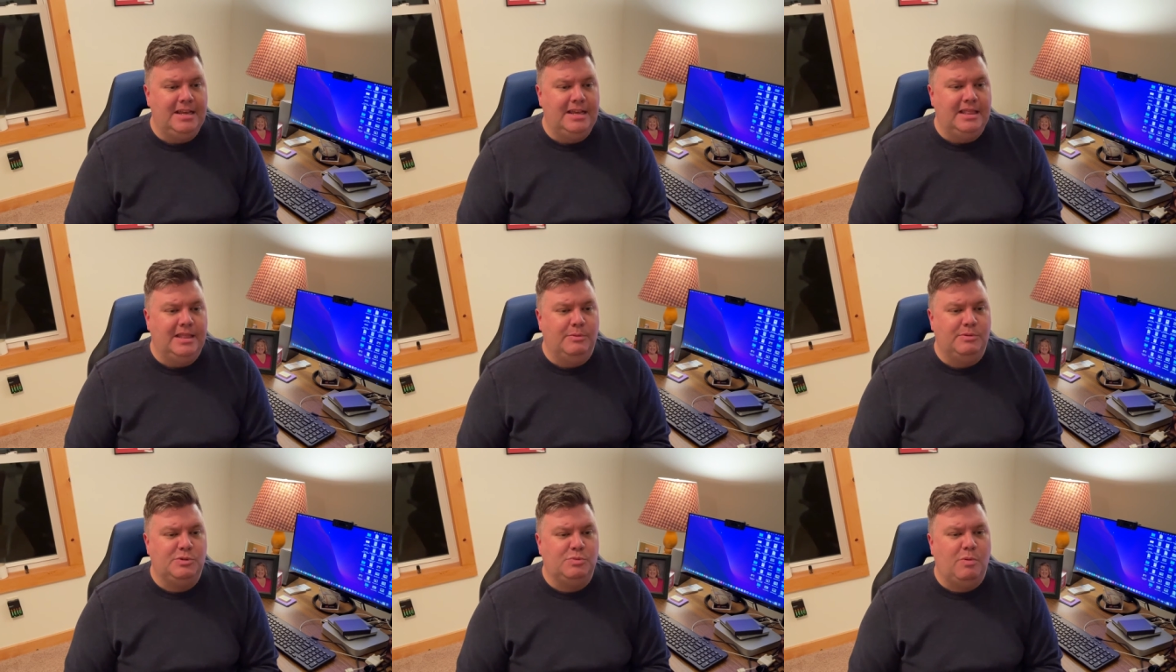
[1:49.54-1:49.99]

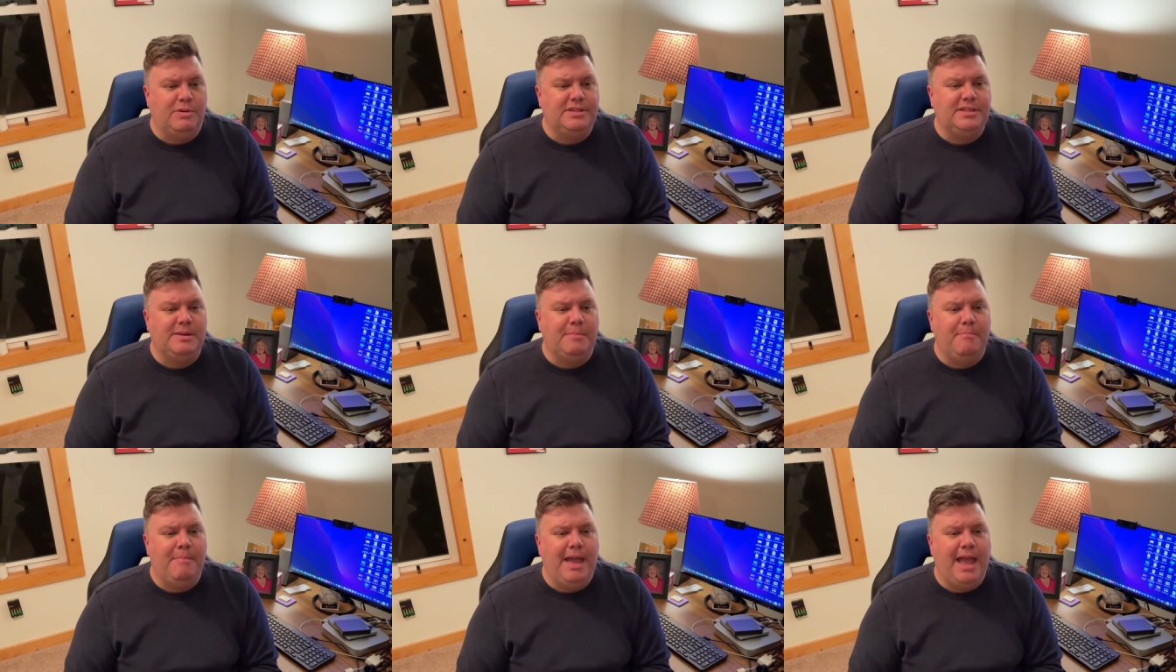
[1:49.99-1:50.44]
There was
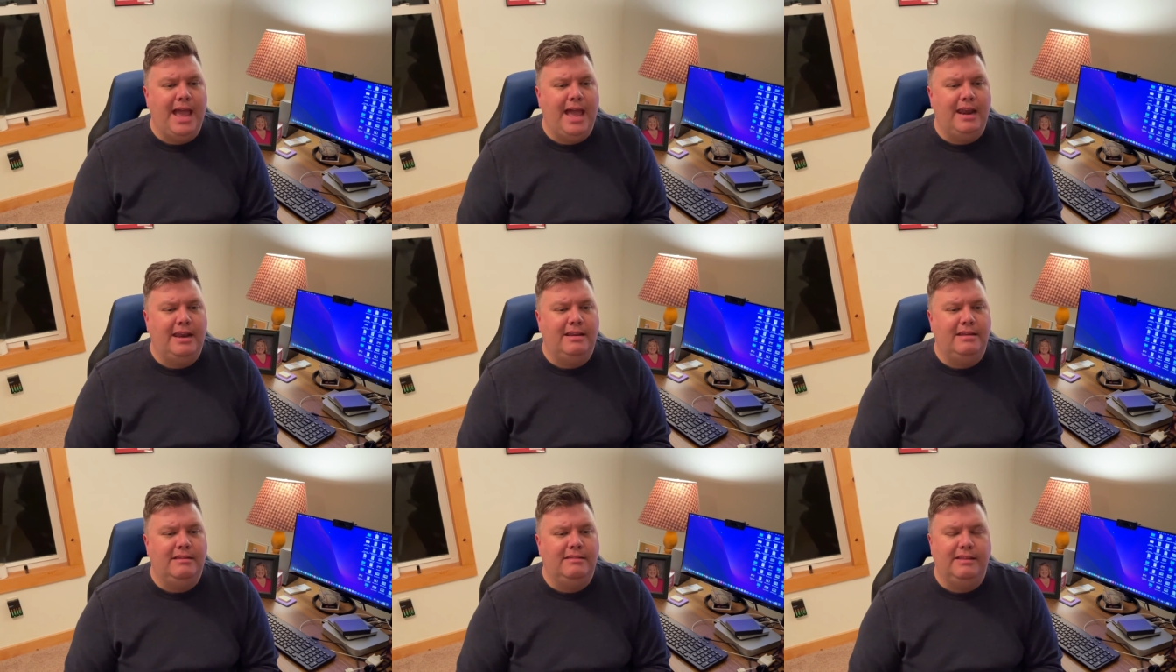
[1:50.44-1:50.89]
once a
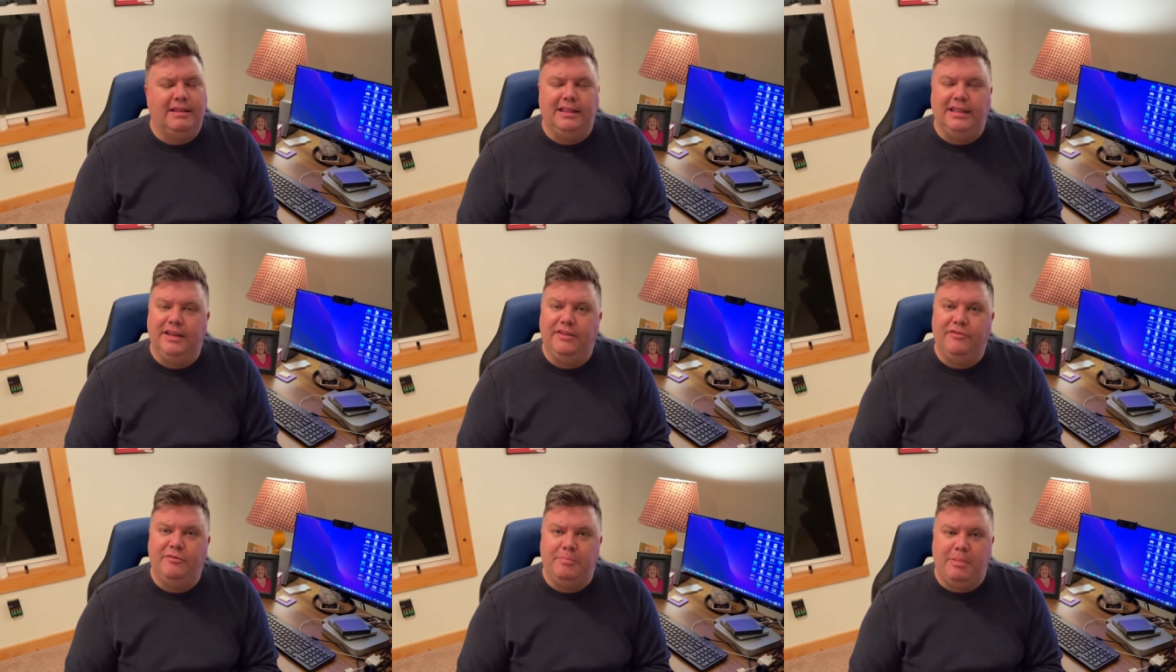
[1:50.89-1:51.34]
man that
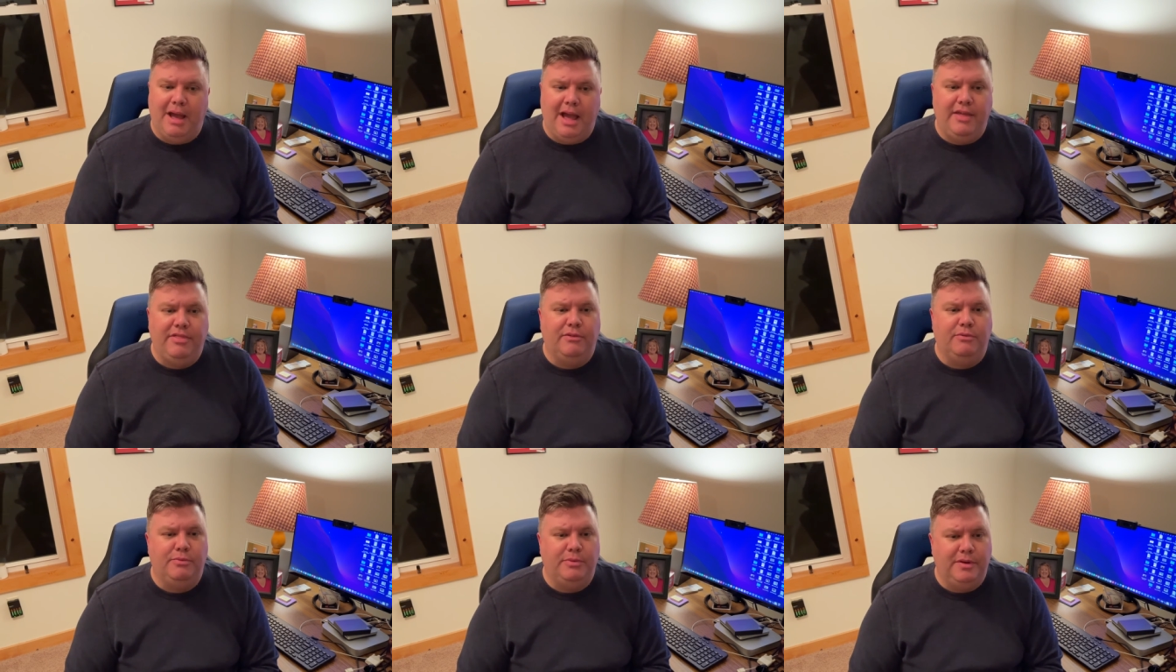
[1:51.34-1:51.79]
lived by
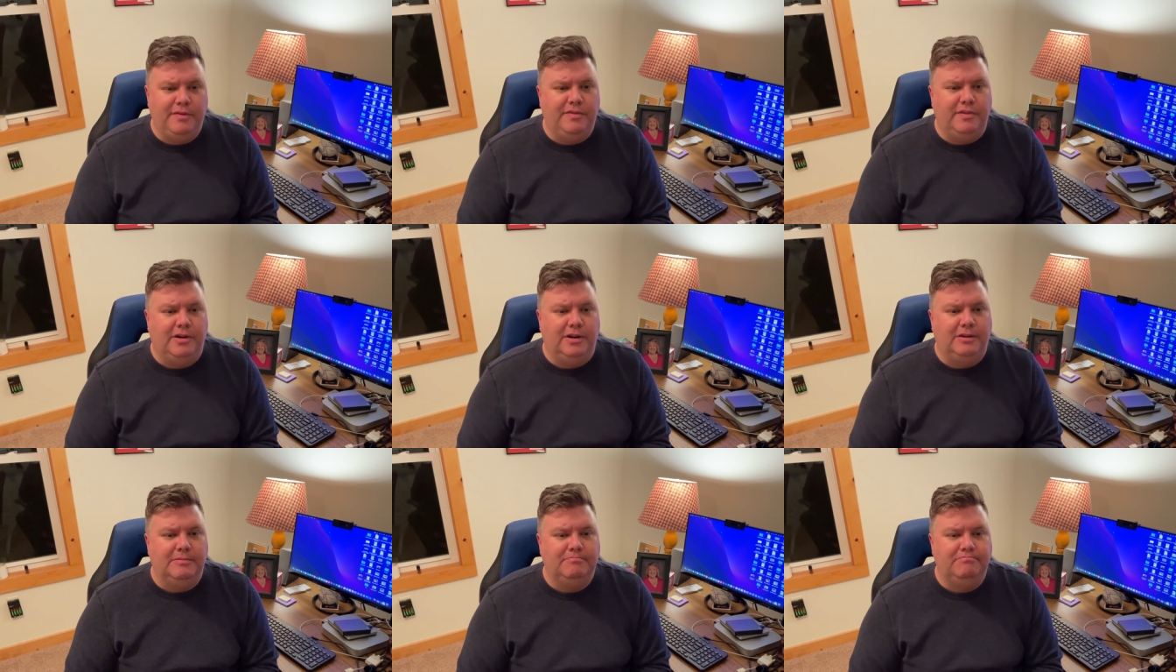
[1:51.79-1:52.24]
the
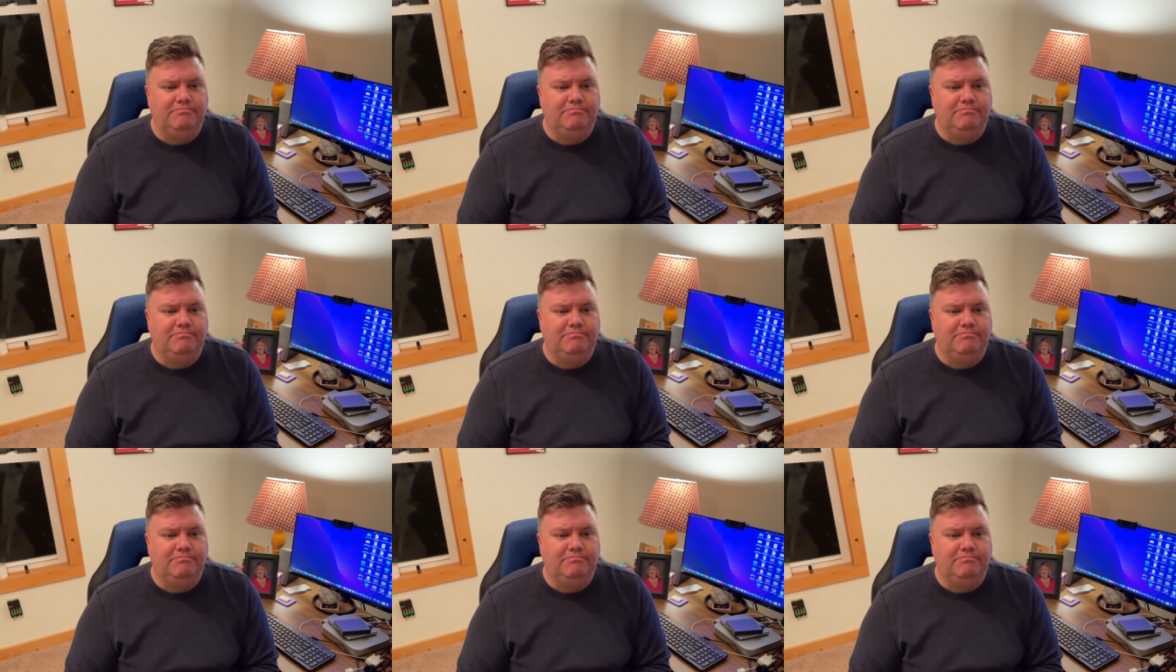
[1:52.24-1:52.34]
river.